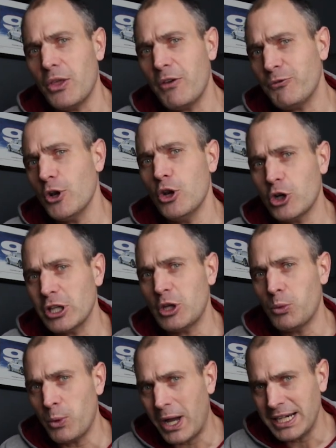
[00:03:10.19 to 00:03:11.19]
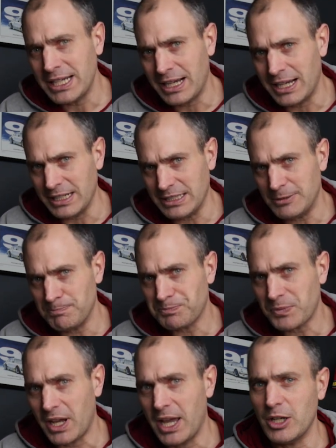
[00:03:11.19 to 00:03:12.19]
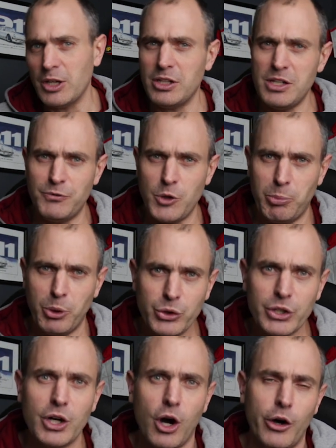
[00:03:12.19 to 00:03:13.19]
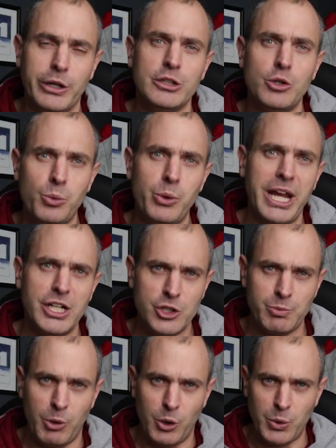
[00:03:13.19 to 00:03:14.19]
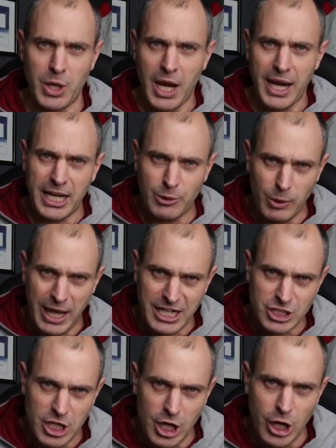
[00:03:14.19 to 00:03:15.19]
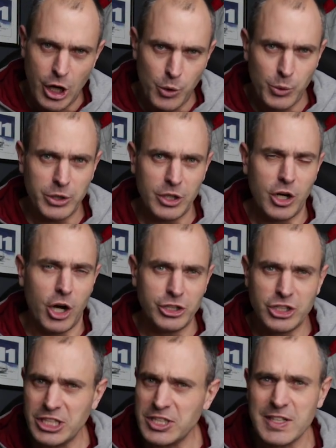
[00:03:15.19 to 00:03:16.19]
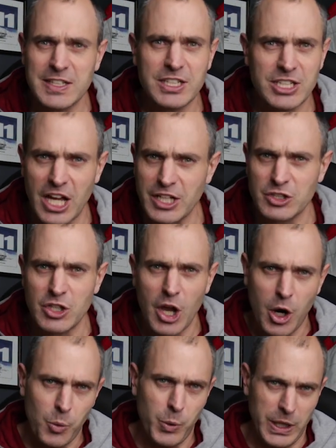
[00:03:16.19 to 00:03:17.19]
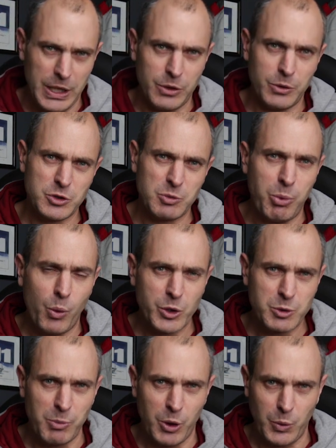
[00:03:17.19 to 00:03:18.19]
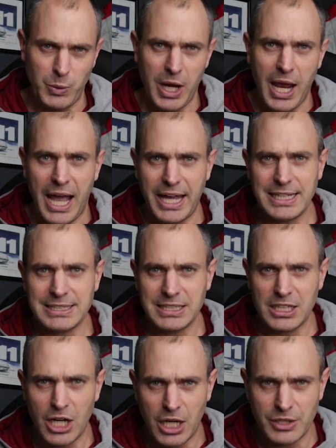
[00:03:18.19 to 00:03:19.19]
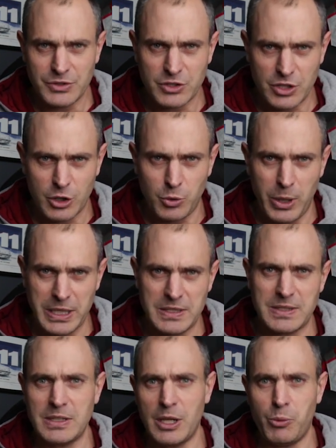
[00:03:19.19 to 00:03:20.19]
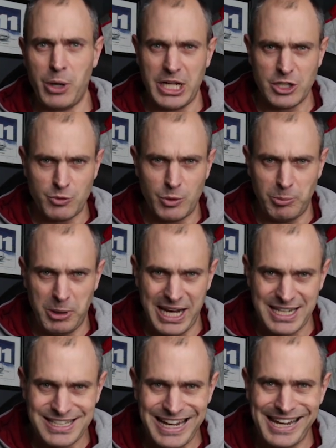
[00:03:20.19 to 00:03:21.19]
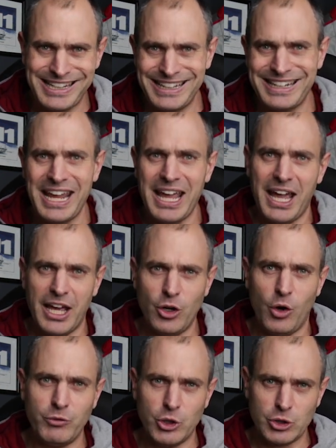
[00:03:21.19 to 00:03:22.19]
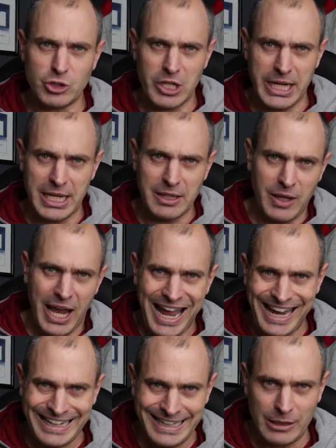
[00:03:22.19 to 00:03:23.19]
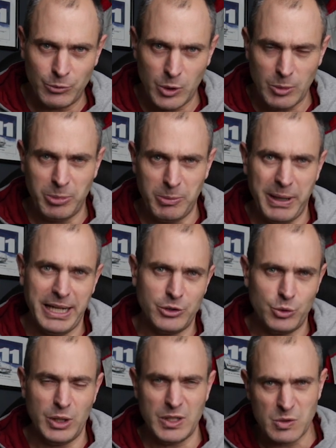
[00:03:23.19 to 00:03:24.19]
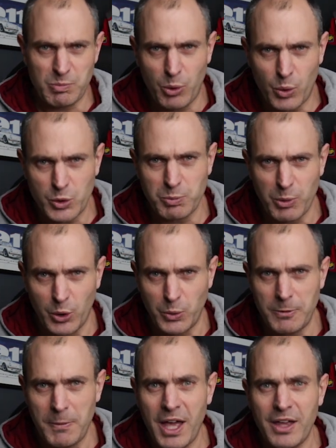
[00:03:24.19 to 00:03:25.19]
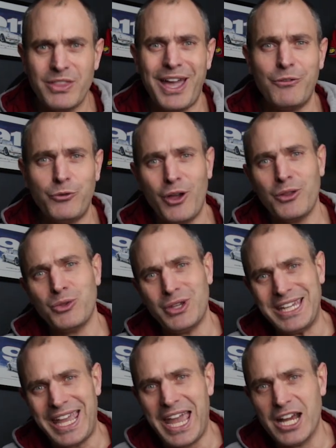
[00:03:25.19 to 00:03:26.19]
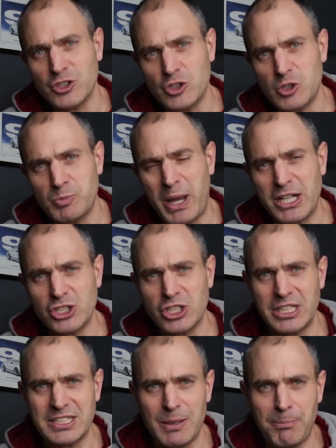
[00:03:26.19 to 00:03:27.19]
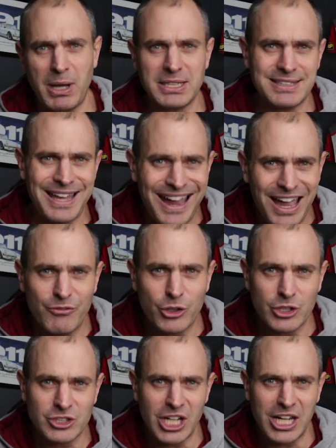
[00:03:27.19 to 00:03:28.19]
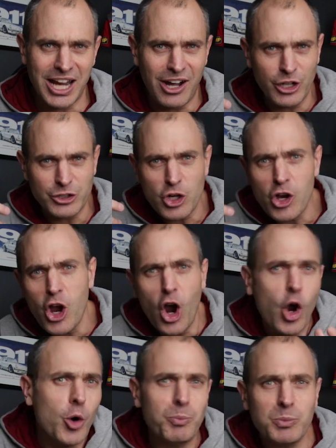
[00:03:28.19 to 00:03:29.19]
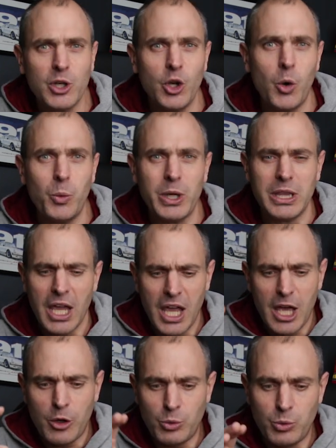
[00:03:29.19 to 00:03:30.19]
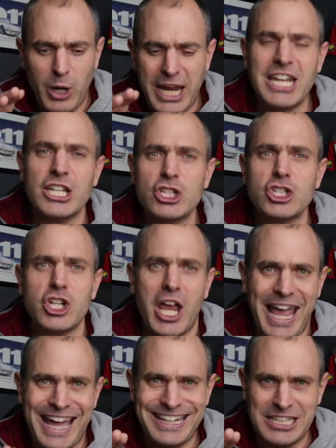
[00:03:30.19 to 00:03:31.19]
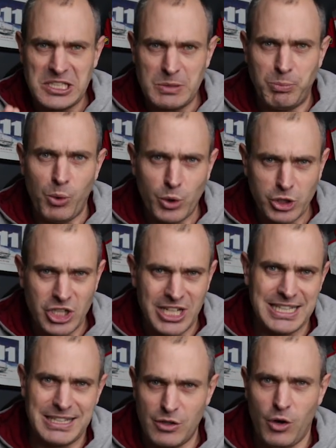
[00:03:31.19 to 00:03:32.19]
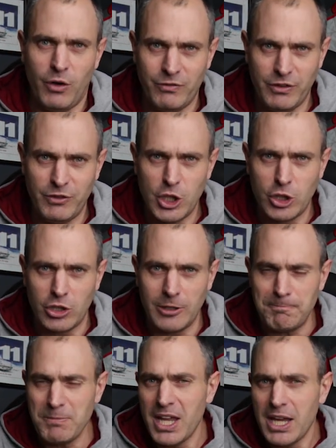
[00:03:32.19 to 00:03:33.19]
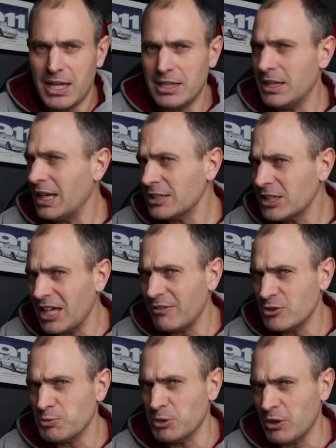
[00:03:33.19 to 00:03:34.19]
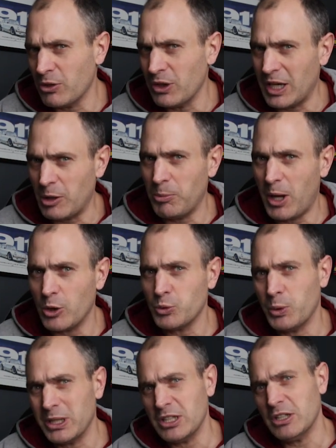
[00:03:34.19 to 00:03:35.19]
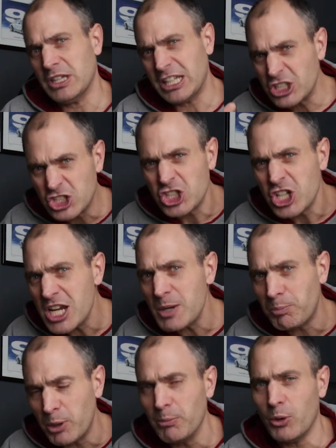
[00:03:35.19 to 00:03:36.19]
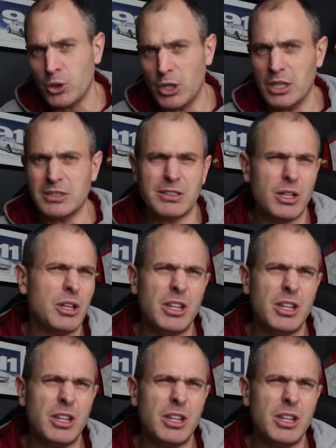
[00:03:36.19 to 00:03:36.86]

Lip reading: if you look at the ride height, and if you put the car into range mode, it will actually lower the car just as it does with sport mode. And as a consequence, the range will be extended and obviously the handling will be better in sport mode. Therefore, I think air suspension is a must-have on a Taycan to cope, you know, with range and sportiness of the vehicle. And that gives me to think about when in the cheaper models.